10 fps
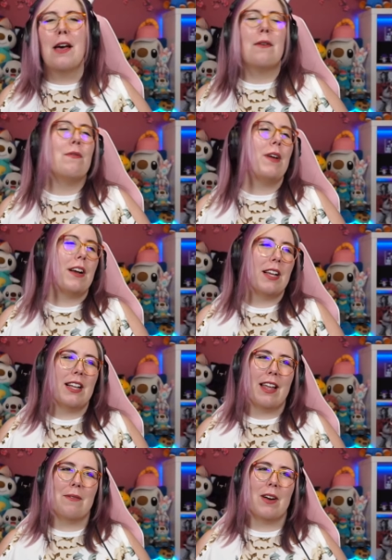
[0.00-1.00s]
Very
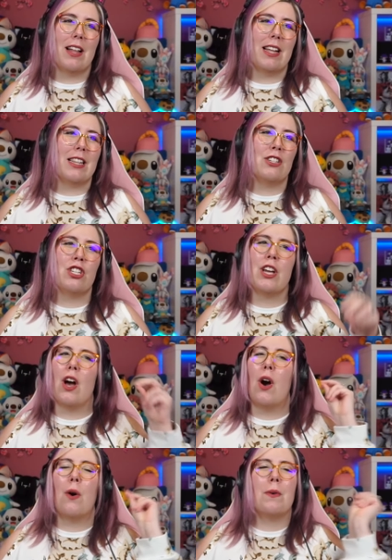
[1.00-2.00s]
clever. I like that she
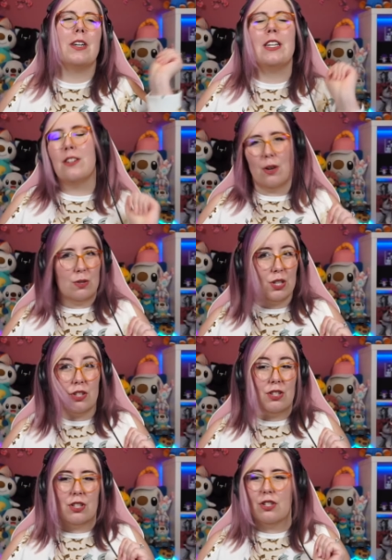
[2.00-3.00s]
already knows her
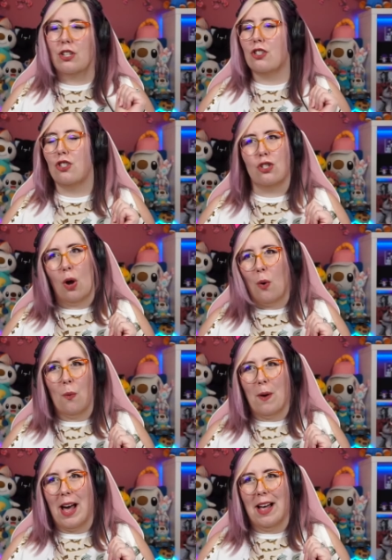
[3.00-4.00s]
sister so
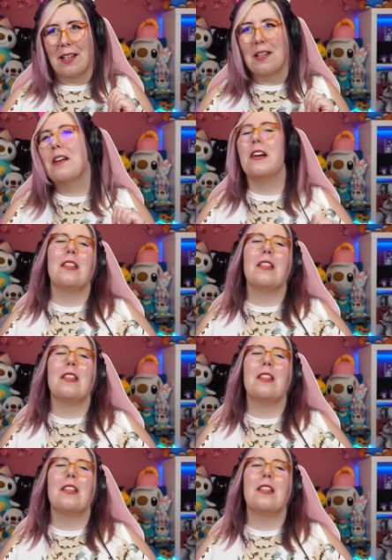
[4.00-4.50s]
well.